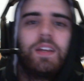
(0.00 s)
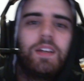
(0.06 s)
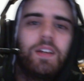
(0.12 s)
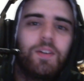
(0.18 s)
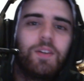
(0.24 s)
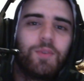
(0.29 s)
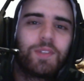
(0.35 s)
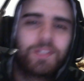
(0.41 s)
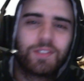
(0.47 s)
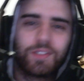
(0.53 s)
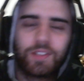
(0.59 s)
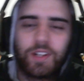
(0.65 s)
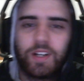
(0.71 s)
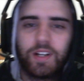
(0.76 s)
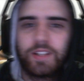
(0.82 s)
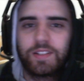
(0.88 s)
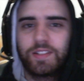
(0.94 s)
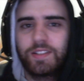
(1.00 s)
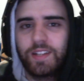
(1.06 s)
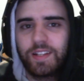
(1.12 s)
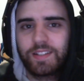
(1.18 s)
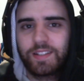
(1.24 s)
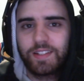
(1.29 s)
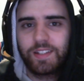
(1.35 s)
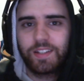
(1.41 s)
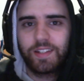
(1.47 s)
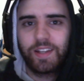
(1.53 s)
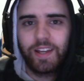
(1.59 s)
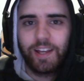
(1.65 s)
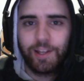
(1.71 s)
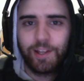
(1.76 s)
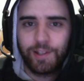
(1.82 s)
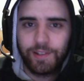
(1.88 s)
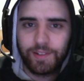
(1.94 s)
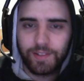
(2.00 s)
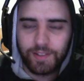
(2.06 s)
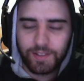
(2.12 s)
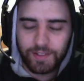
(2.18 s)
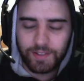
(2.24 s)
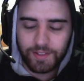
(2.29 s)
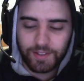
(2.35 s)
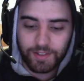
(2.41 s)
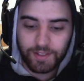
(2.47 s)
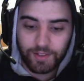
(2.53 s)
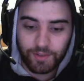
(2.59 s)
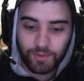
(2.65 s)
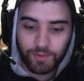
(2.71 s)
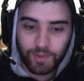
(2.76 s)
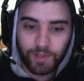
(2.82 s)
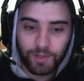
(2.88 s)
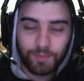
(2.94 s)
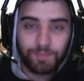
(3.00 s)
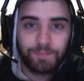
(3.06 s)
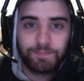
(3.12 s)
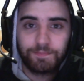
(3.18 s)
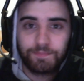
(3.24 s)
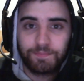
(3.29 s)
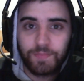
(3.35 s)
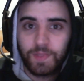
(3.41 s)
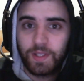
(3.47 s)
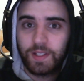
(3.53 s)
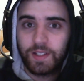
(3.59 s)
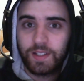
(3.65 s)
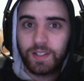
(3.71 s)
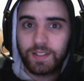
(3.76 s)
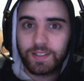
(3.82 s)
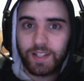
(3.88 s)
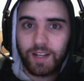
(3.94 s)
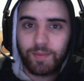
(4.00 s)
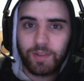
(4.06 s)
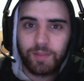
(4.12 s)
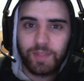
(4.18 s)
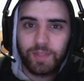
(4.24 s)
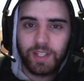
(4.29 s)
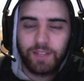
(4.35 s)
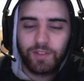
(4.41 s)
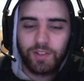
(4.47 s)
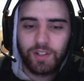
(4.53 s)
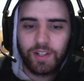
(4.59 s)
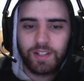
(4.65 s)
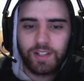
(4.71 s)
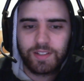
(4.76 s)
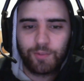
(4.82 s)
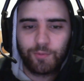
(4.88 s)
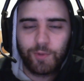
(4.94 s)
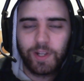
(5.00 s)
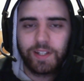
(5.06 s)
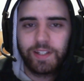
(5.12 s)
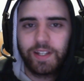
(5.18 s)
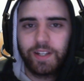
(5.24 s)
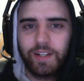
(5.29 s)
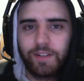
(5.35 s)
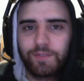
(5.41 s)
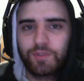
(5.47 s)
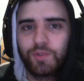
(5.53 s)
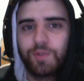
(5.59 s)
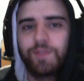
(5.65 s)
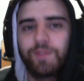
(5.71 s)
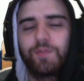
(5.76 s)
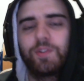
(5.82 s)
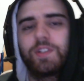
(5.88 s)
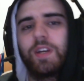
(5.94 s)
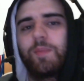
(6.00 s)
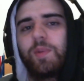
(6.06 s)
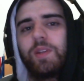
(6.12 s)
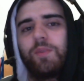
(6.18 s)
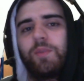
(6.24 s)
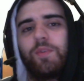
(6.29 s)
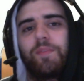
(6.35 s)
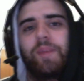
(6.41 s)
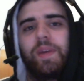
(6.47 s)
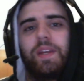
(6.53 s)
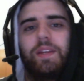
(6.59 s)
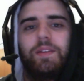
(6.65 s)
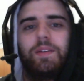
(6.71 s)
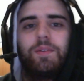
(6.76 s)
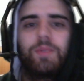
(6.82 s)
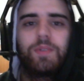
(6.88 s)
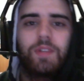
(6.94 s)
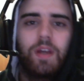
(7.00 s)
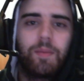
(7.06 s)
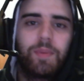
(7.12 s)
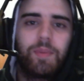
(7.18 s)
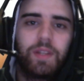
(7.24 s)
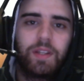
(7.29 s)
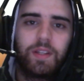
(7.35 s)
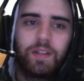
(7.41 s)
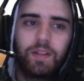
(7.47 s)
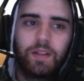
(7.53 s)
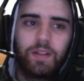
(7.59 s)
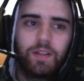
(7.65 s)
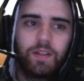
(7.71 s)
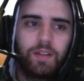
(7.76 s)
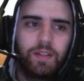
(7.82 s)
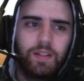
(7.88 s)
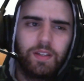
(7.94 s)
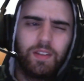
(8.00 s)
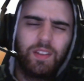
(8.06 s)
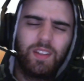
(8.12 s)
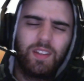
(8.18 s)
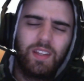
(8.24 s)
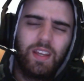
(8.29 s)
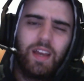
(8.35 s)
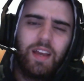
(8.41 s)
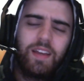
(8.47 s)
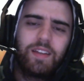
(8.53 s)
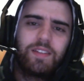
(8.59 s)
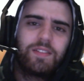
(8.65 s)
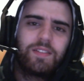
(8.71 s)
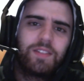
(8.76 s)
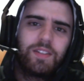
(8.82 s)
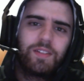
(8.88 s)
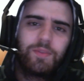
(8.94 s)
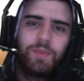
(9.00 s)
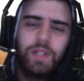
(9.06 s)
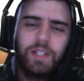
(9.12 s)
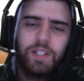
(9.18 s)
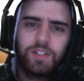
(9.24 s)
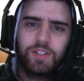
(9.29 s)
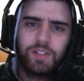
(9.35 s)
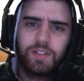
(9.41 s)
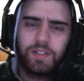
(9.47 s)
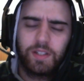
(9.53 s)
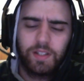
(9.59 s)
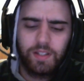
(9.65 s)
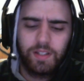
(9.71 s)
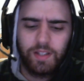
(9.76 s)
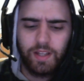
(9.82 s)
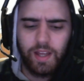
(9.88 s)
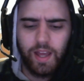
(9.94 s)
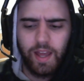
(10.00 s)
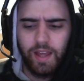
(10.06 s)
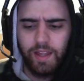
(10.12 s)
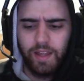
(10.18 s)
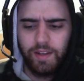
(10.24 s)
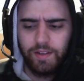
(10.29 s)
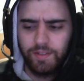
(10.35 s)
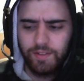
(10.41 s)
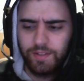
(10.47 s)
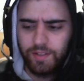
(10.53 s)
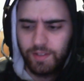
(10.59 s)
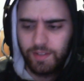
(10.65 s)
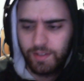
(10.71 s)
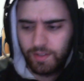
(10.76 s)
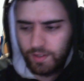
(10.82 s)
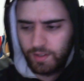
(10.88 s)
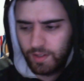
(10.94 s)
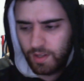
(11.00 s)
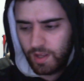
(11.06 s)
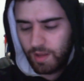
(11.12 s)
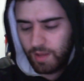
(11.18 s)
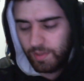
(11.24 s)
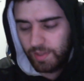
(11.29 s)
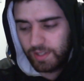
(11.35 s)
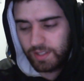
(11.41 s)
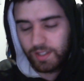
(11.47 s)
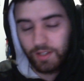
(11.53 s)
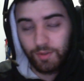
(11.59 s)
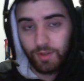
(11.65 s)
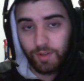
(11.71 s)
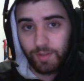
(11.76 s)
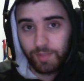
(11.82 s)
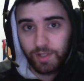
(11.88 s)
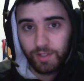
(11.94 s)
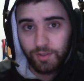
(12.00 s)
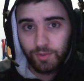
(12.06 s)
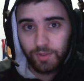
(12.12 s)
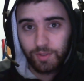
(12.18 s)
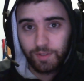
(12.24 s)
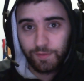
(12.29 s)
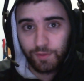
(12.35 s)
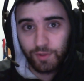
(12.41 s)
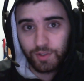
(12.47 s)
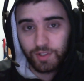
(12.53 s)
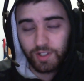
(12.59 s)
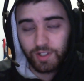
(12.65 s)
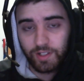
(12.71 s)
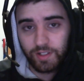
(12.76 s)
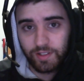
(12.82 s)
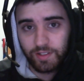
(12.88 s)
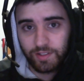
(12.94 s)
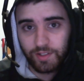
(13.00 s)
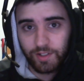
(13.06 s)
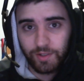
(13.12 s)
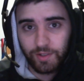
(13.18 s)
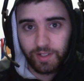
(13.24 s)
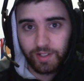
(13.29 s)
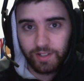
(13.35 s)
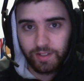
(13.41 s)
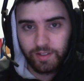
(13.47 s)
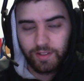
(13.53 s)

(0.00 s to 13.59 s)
What's good, guys? It's Azzy here, and, well, today I'm going to be giving you guys a rundown of sort of what's happening with me, what's happening in the ANZ region, and basically what I'm going to do in the future, considering